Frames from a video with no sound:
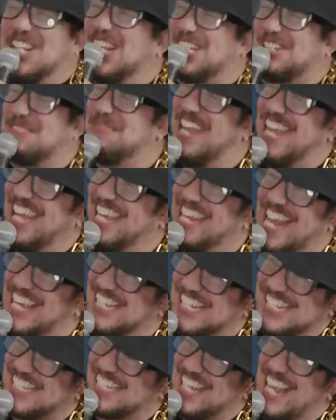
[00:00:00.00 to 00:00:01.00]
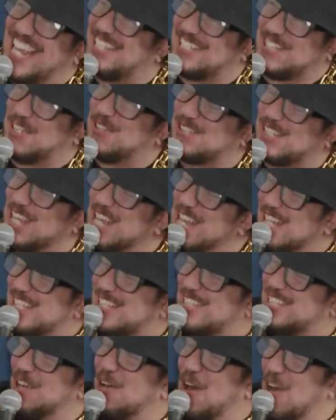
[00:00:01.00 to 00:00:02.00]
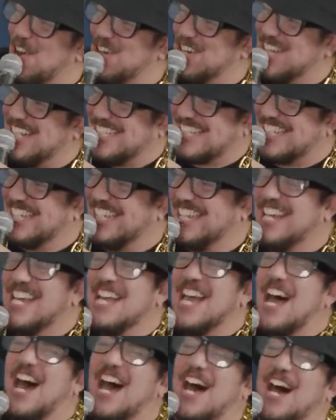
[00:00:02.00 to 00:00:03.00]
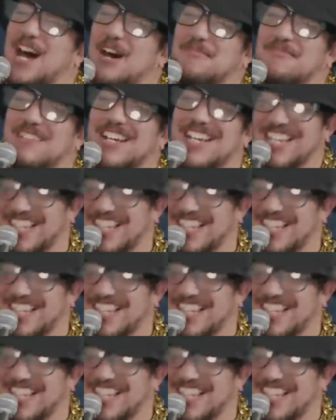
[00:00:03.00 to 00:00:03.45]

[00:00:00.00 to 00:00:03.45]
just me, and I just say it so so earnestly. Um,